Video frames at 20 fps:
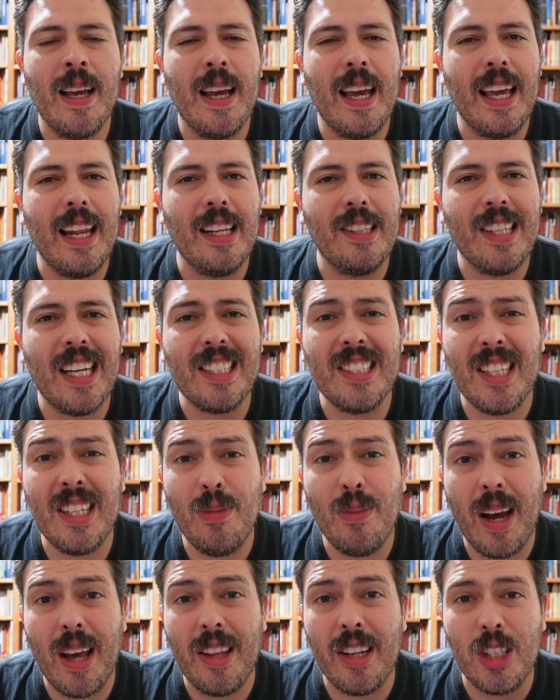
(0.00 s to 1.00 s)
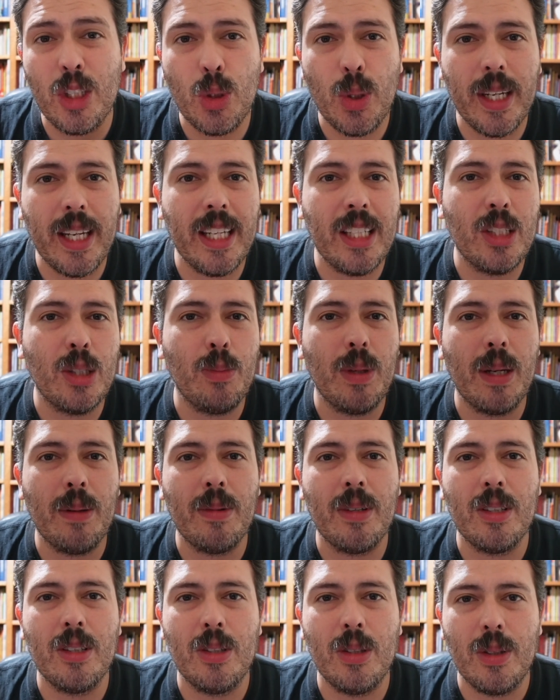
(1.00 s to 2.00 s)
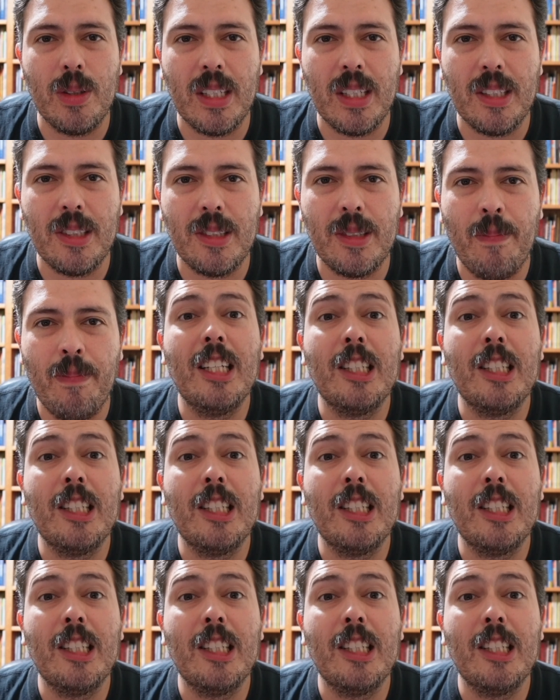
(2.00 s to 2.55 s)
and it's actually rather tricky to be able to do this.